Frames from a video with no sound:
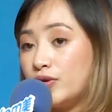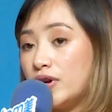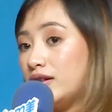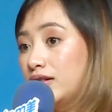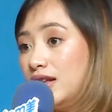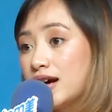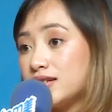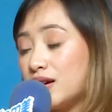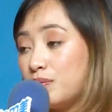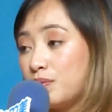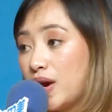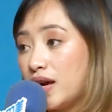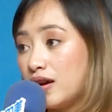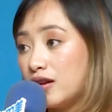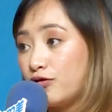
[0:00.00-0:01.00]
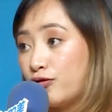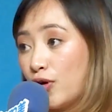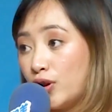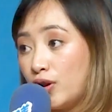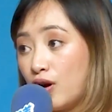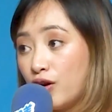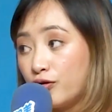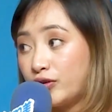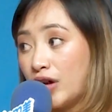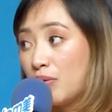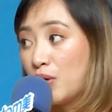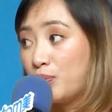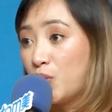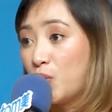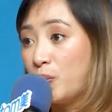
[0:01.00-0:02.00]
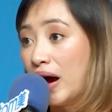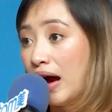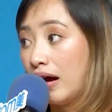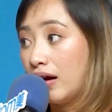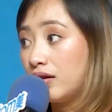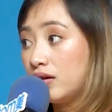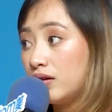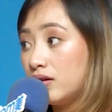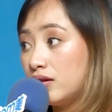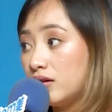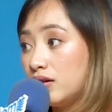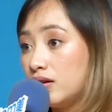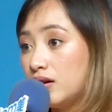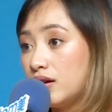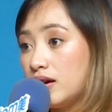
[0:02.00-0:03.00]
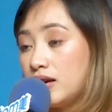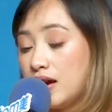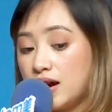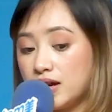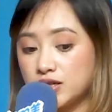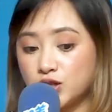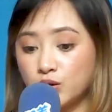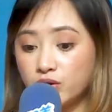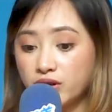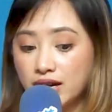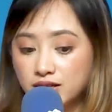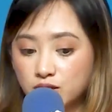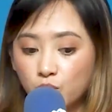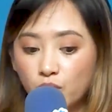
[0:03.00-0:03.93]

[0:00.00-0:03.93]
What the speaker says: it doesn't make it fall off. Tama po ba? Yes, so that's